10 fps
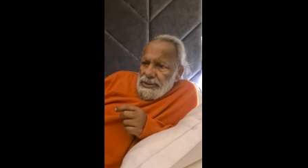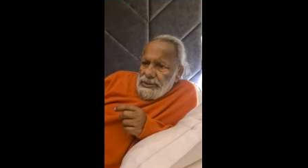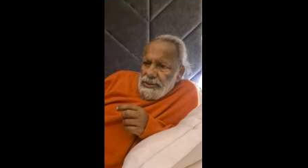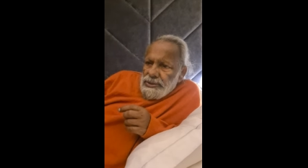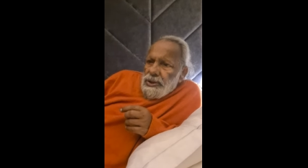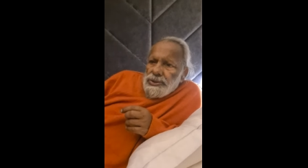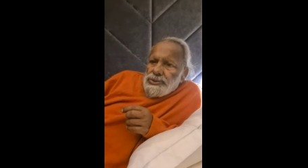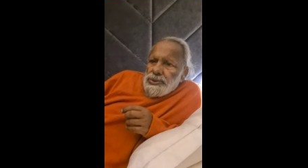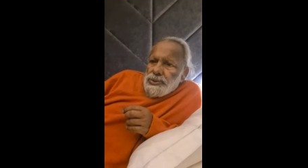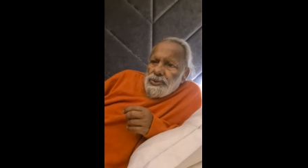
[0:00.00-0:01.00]
is not
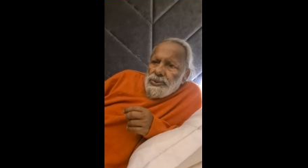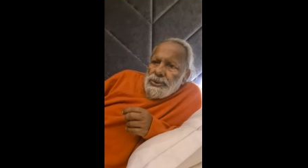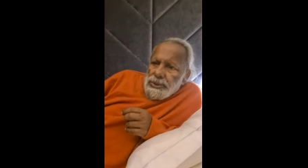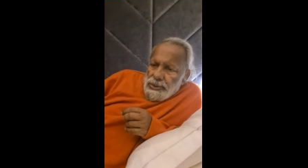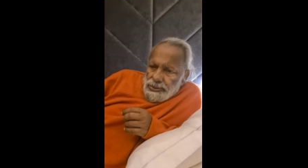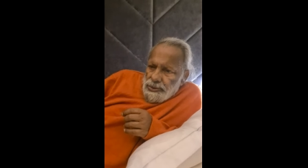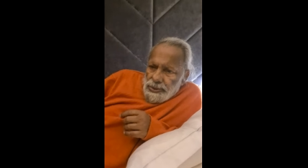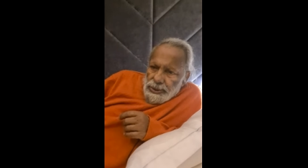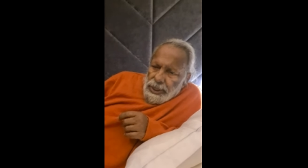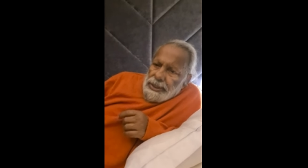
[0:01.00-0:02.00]
so good, not so
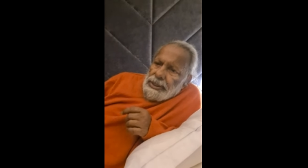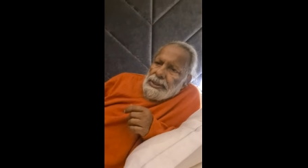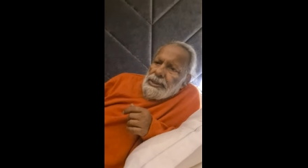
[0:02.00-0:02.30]
great.